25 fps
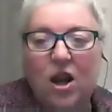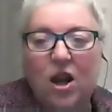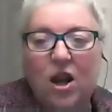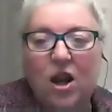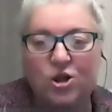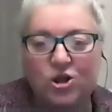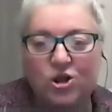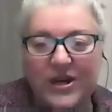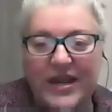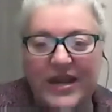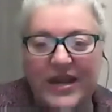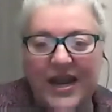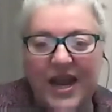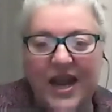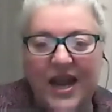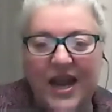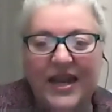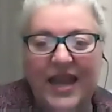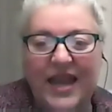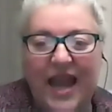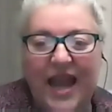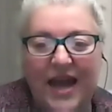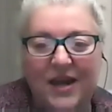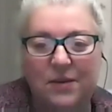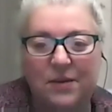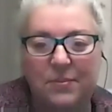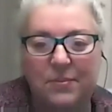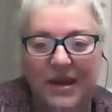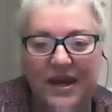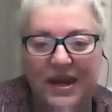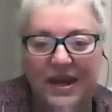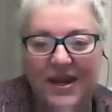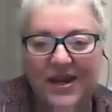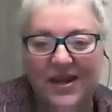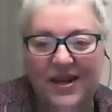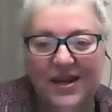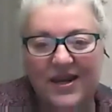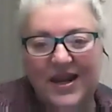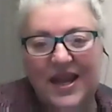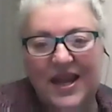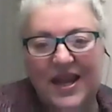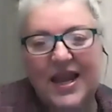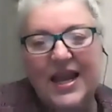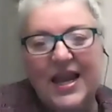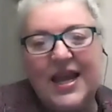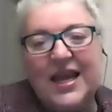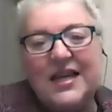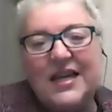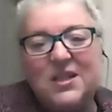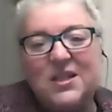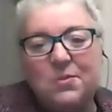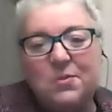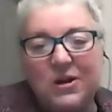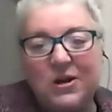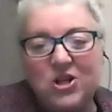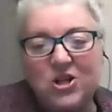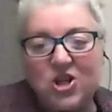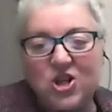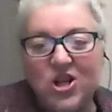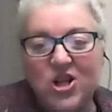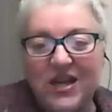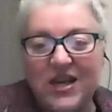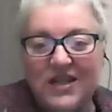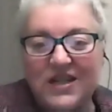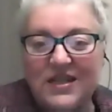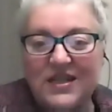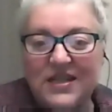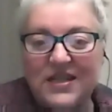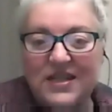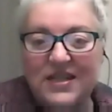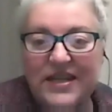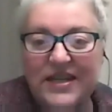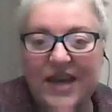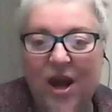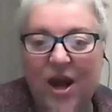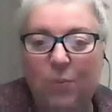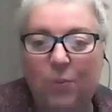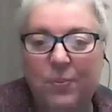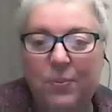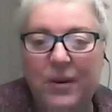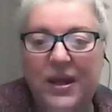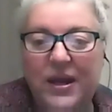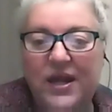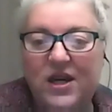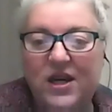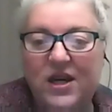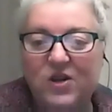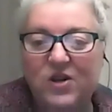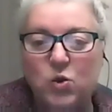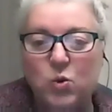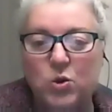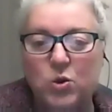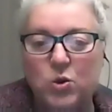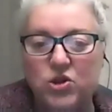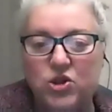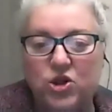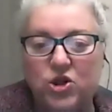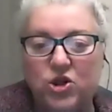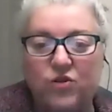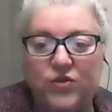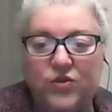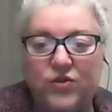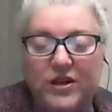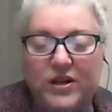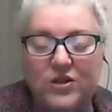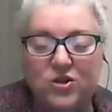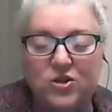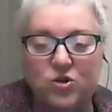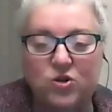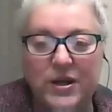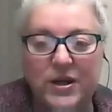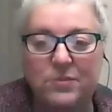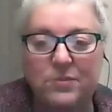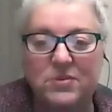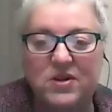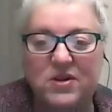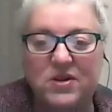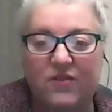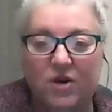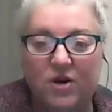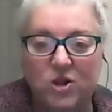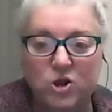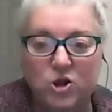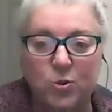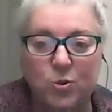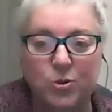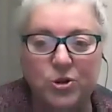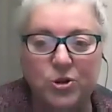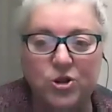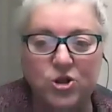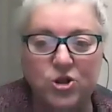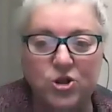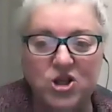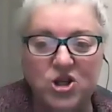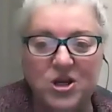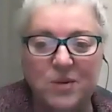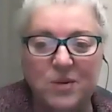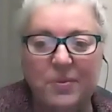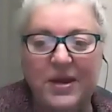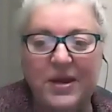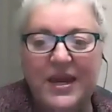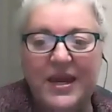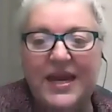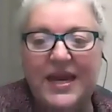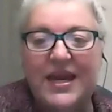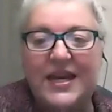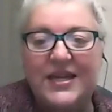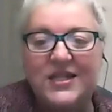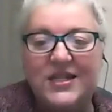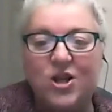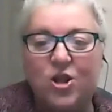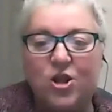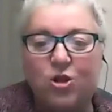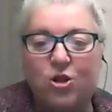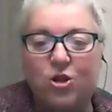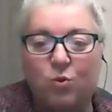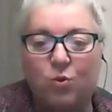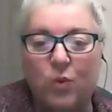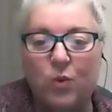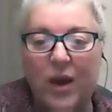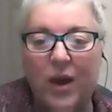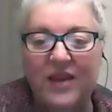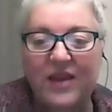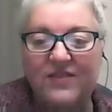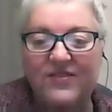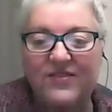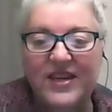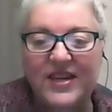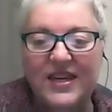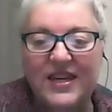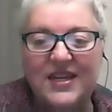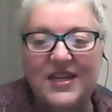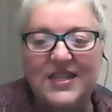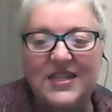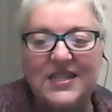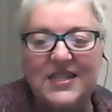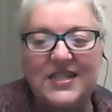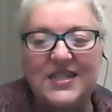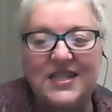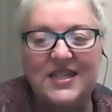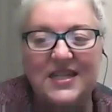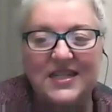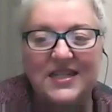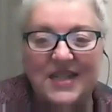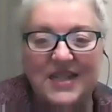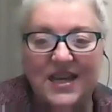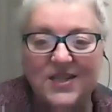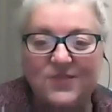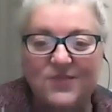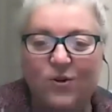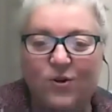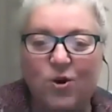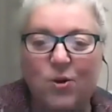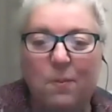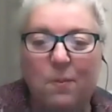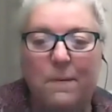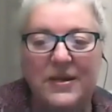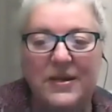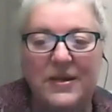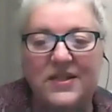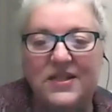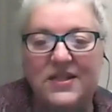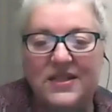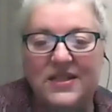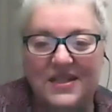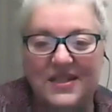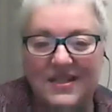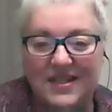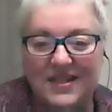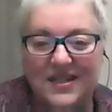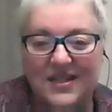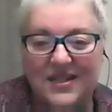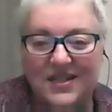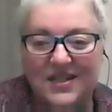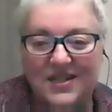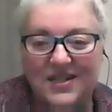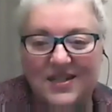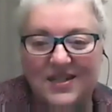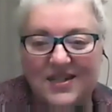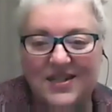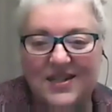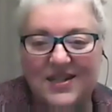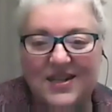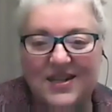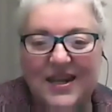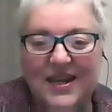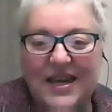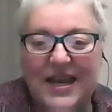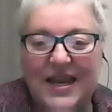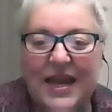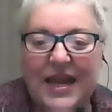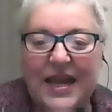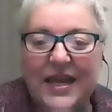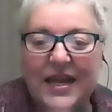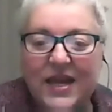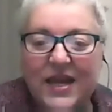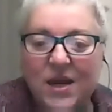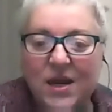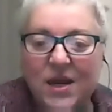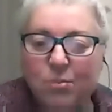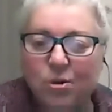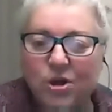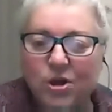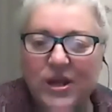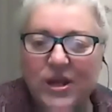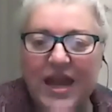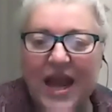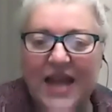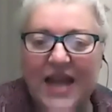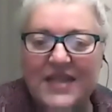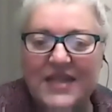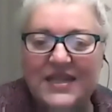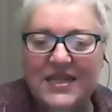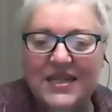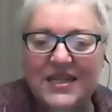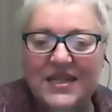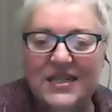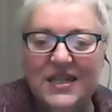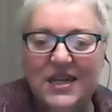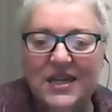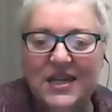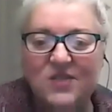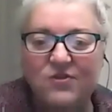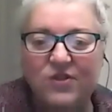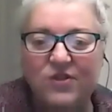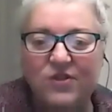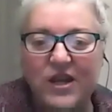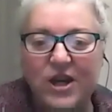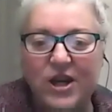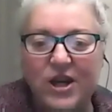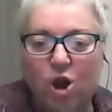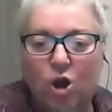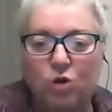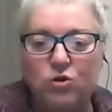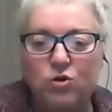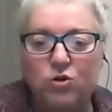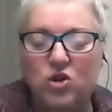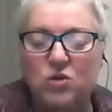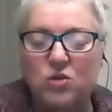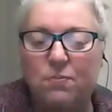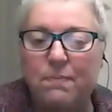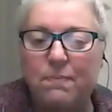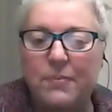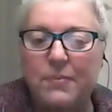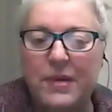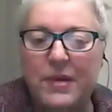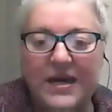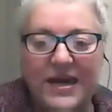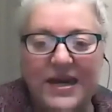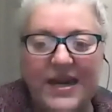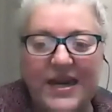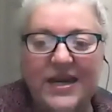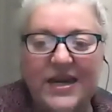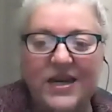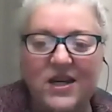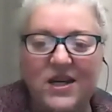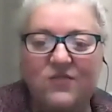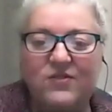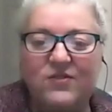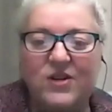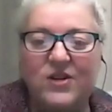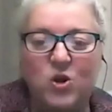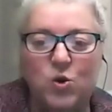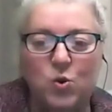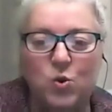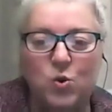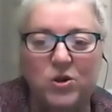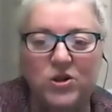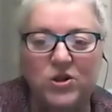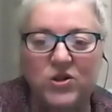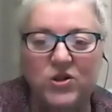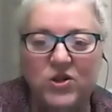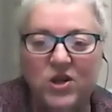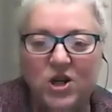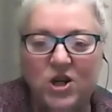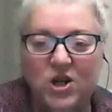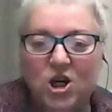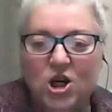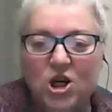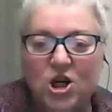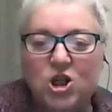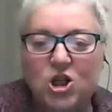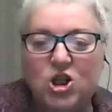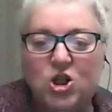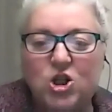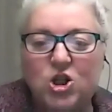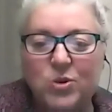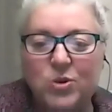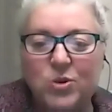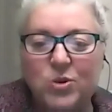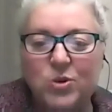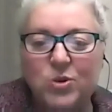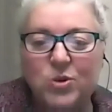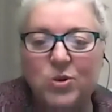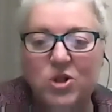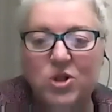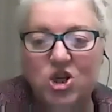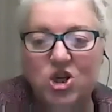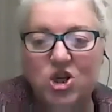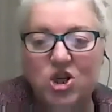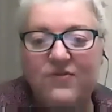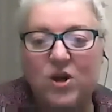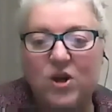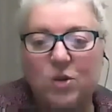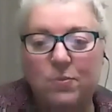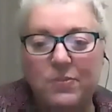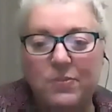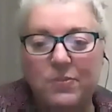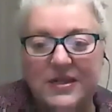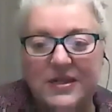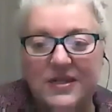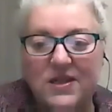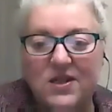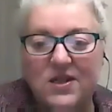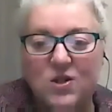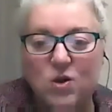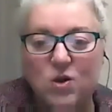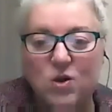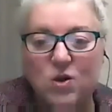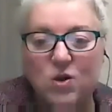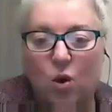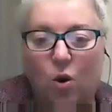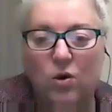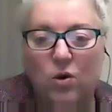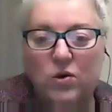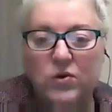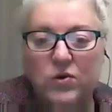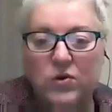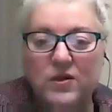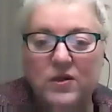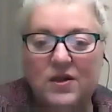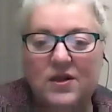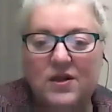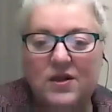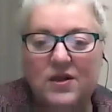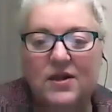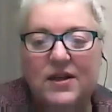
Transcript: Learning Academy, specializes in helping individuals turn their dreams of entrepreneurship into thriving, successful businesses. Kimberly has successfully coached many individuals to achieve their business goals.